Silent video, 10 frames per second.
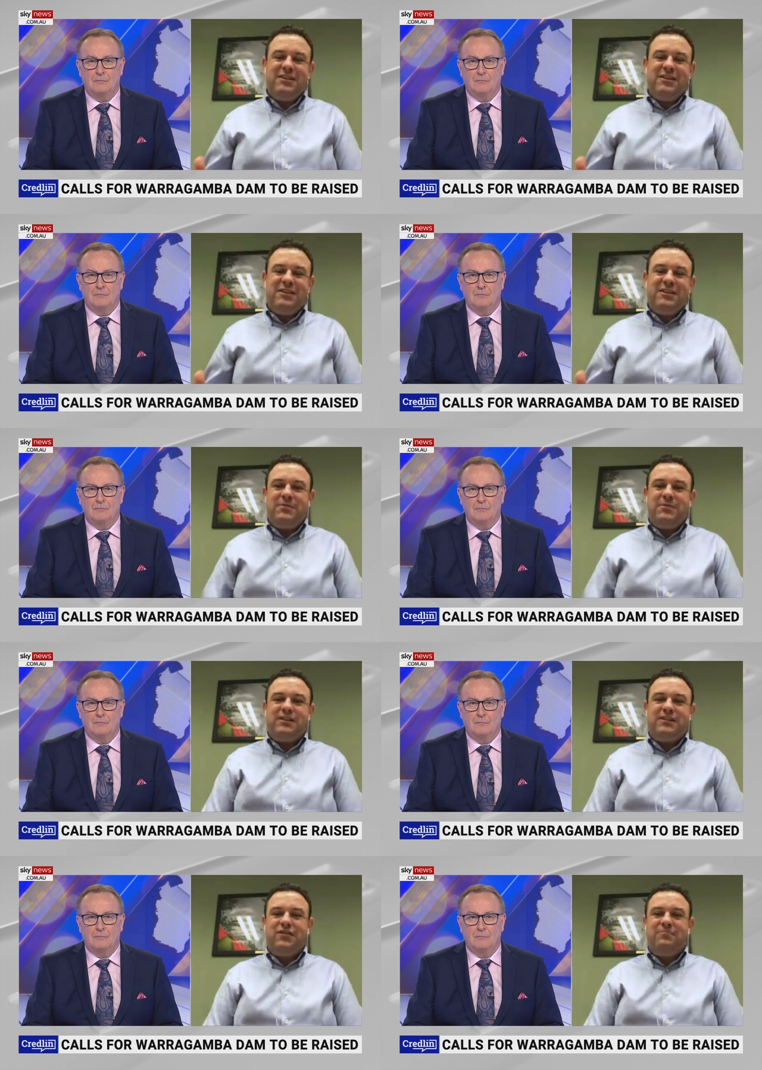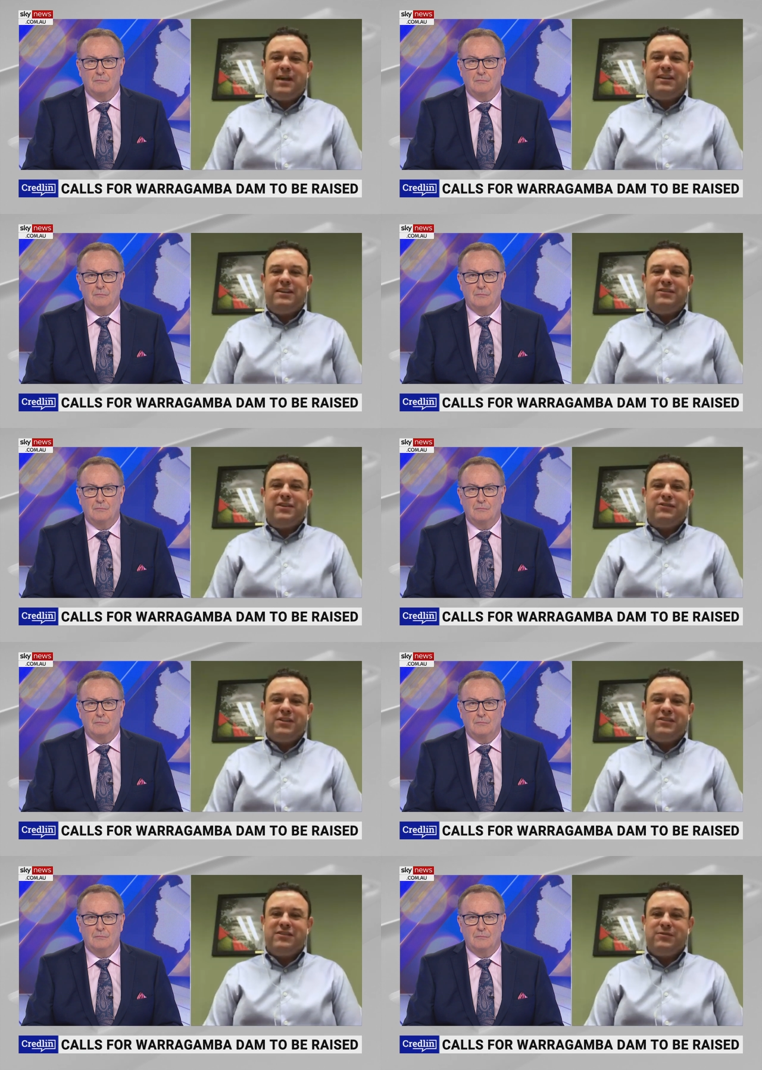Speaker 1: like yourself backing in those residents of
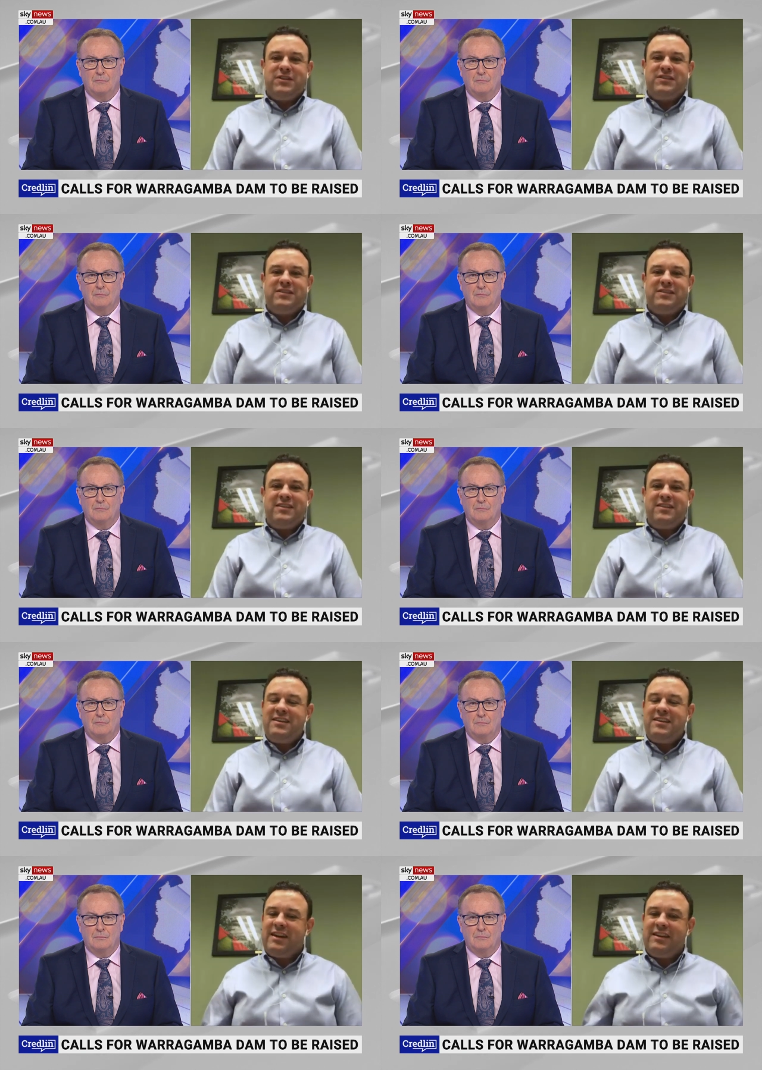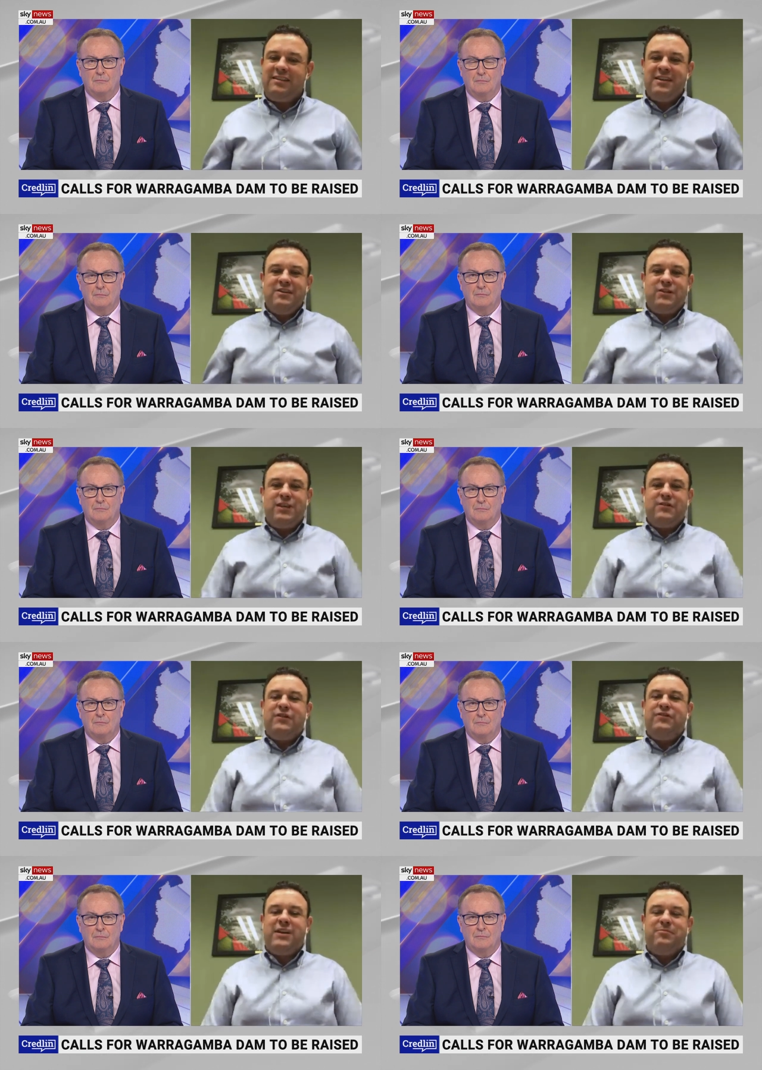Western Sydney. They do live in a
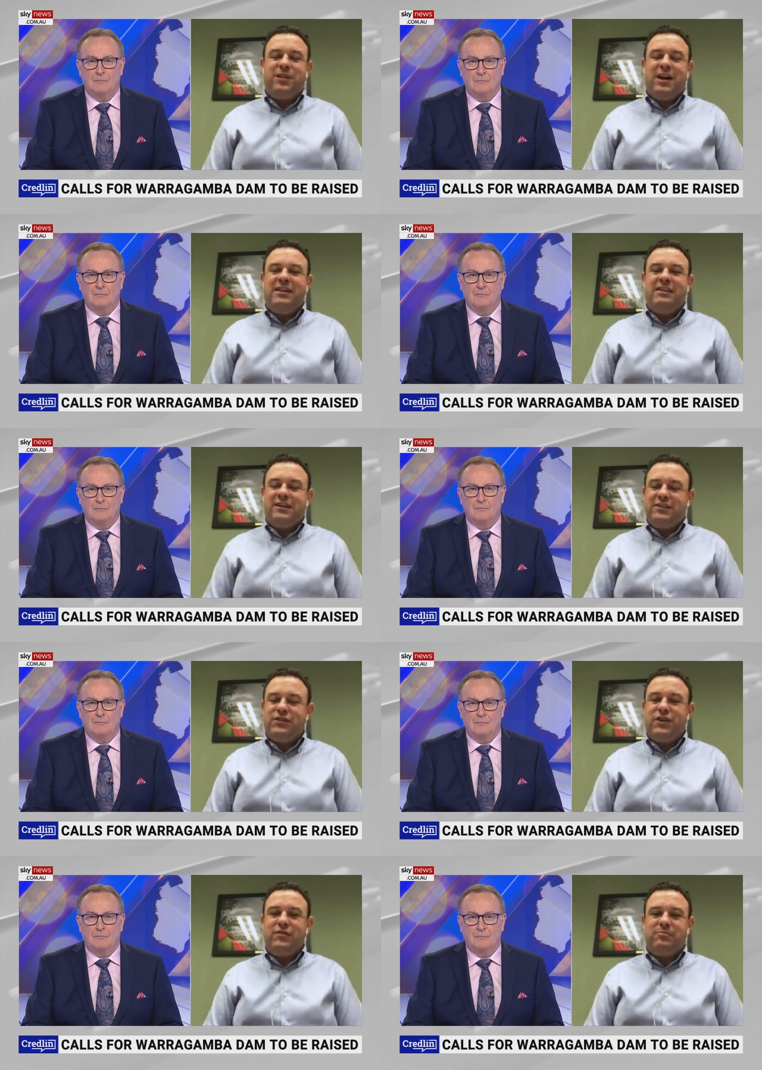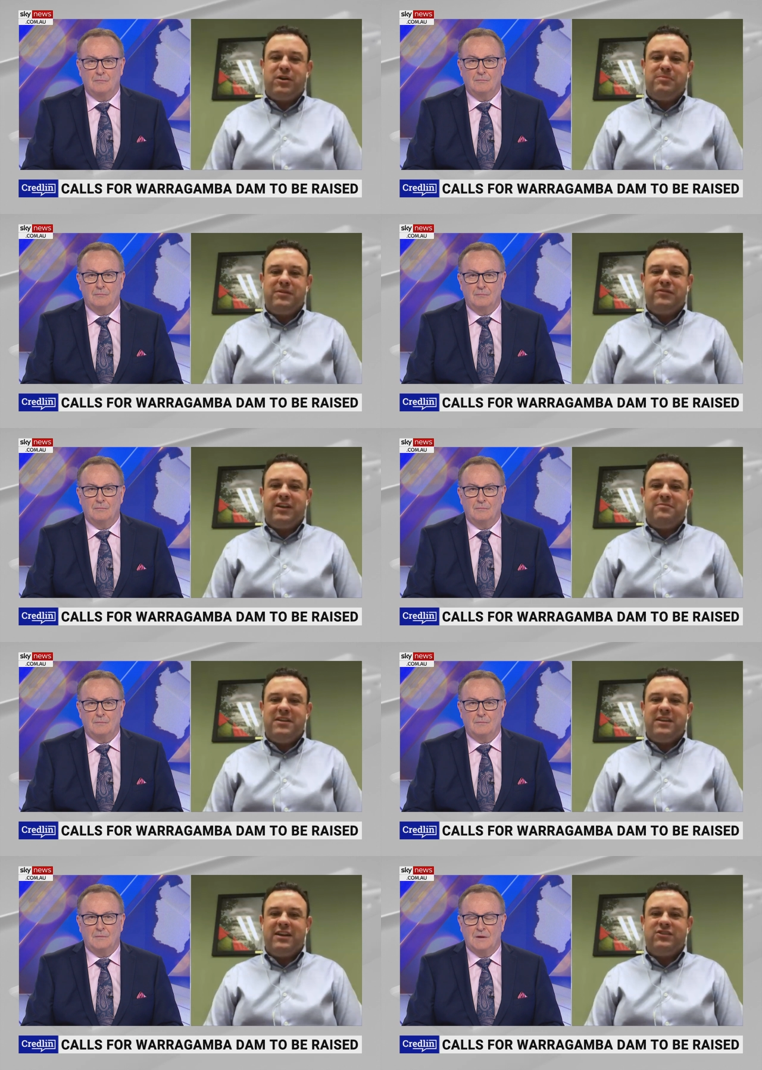floodplain and they deserve appropriate flood
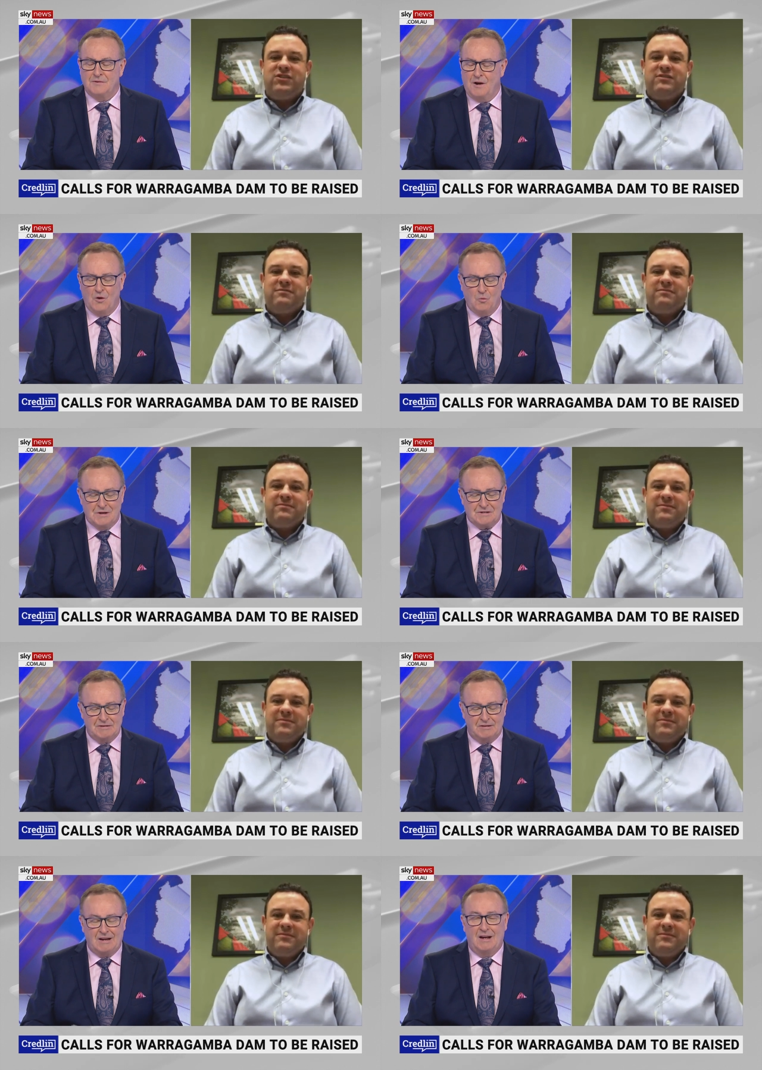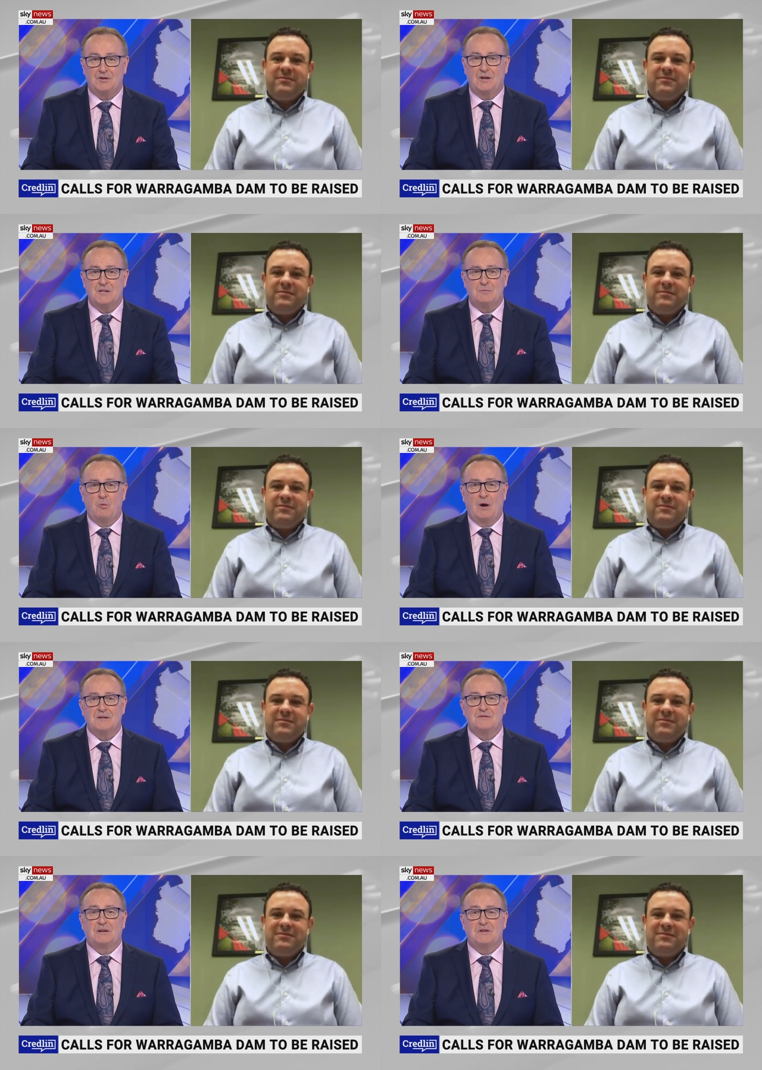mitigation.
Speaker 2: As an old Westie, I can't change my ways.
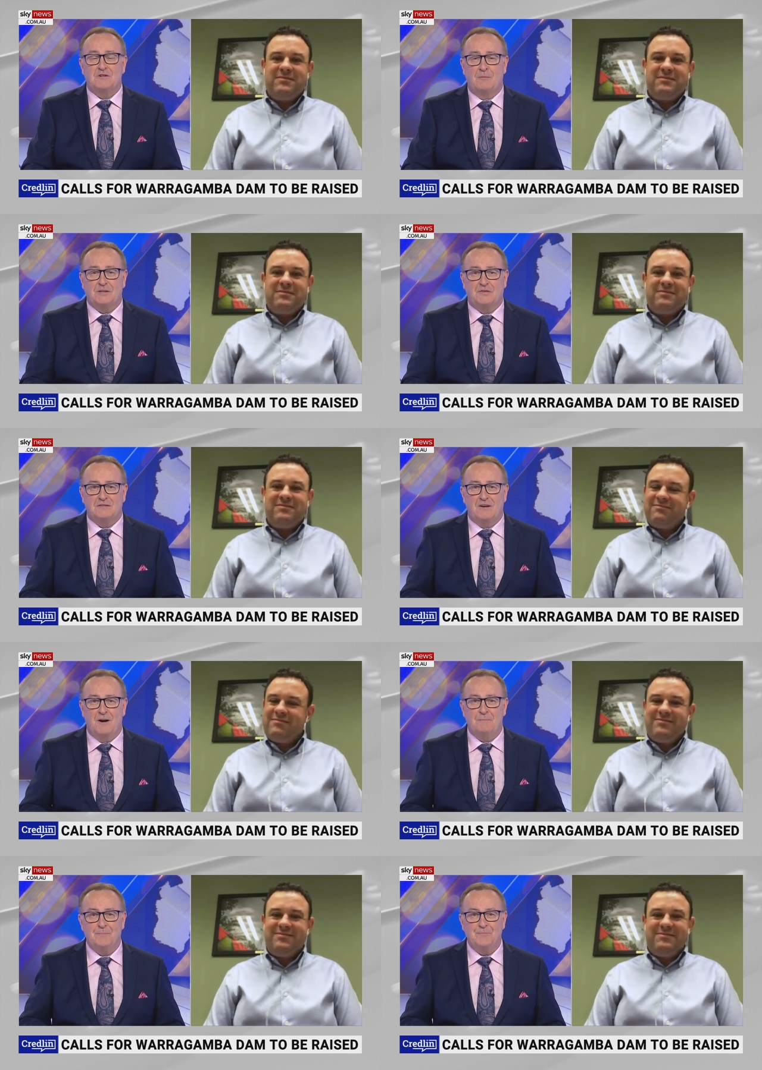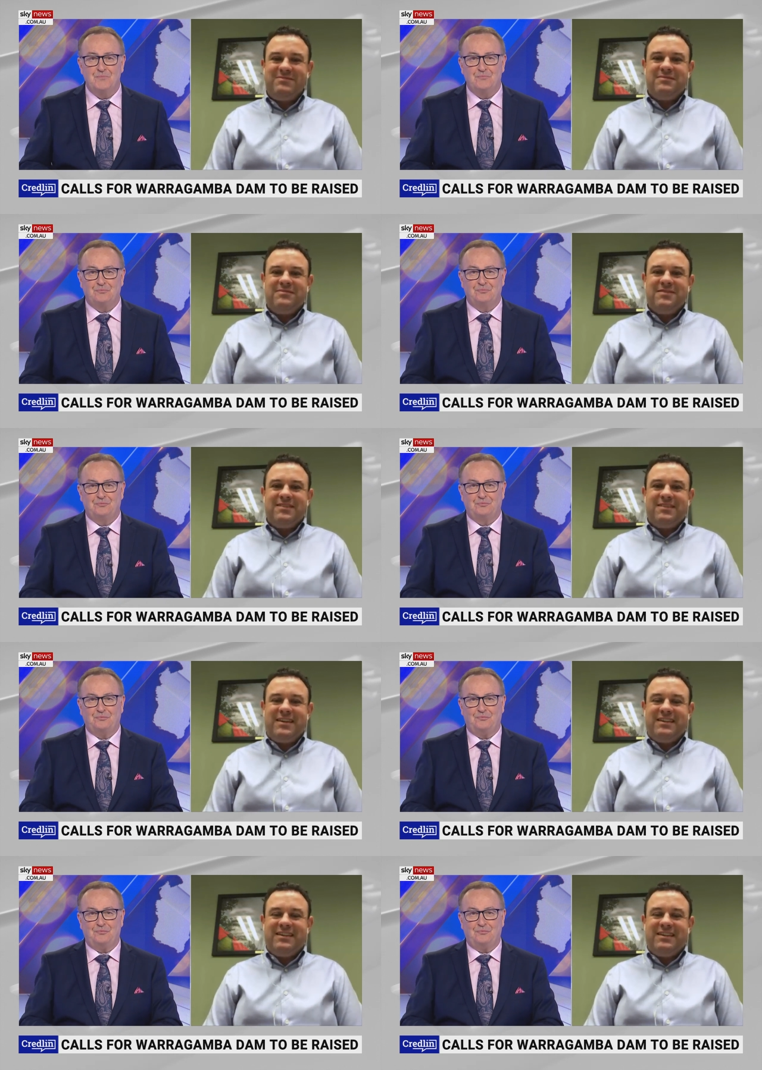Thank you so much for your time.
Speaker 1: Thanks.